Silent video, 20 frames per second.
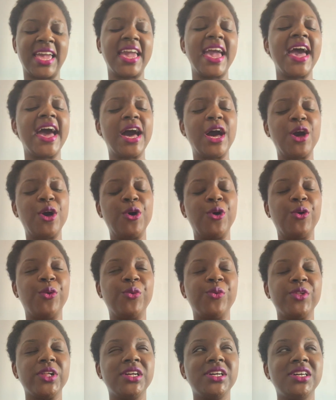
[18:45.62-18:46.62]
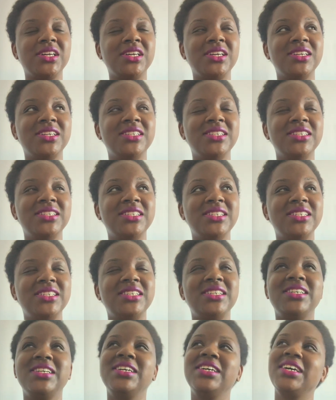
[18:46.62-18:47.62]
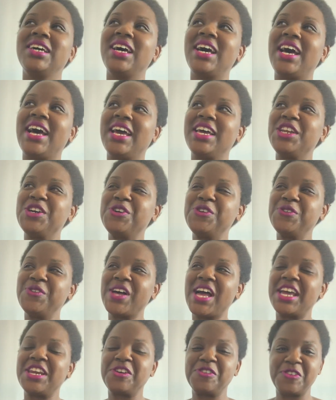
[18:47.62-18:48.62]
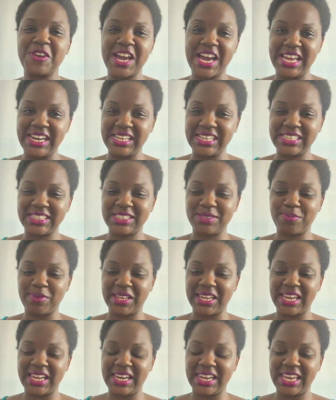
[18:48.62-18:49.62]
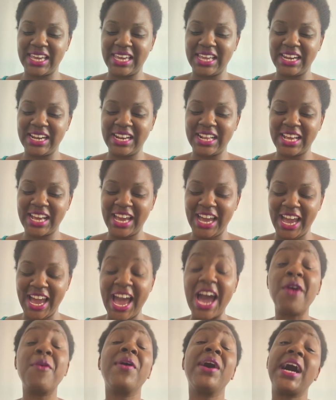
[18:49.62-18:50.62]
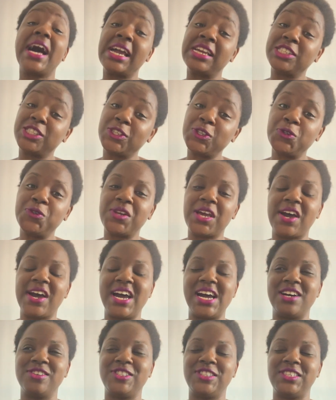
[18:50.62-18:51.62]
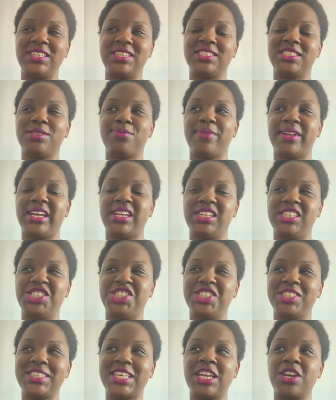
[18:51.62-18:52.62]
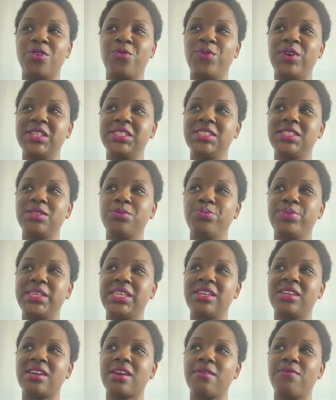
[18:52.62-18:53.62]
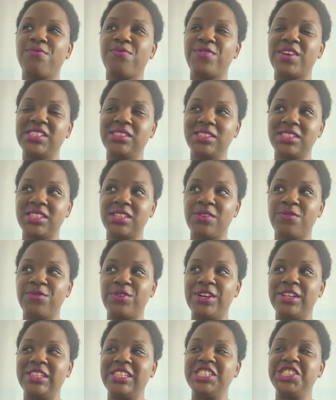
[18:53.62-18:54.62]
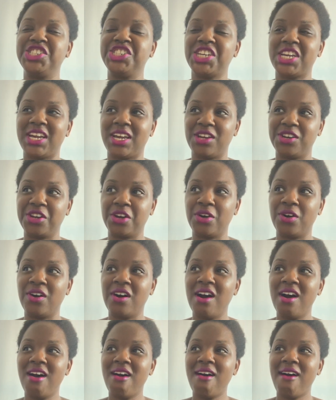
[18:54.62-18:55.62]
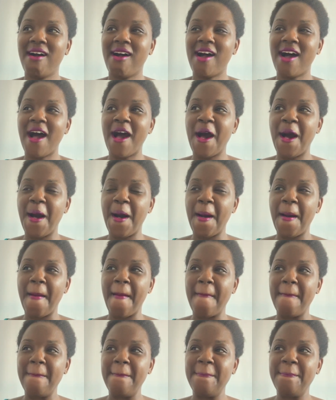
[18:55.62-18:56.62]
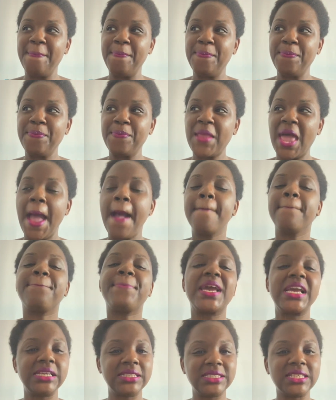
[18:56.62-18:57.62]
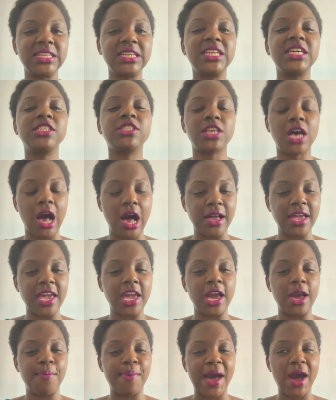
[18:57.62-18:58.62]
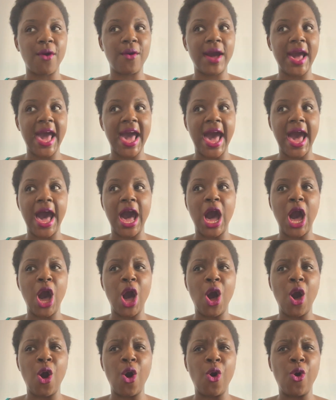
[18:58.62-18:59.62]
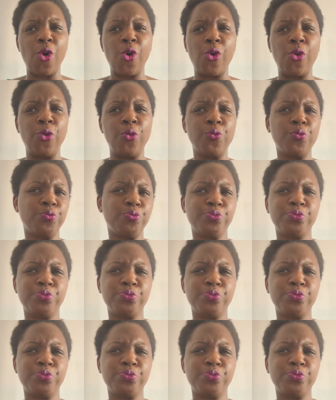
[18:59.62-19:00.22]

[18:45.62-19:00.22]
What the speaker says: how, I don't know how to explain it. Well, I do know how to explain it, just I don't want to be offensive on the channel. Basically talking about how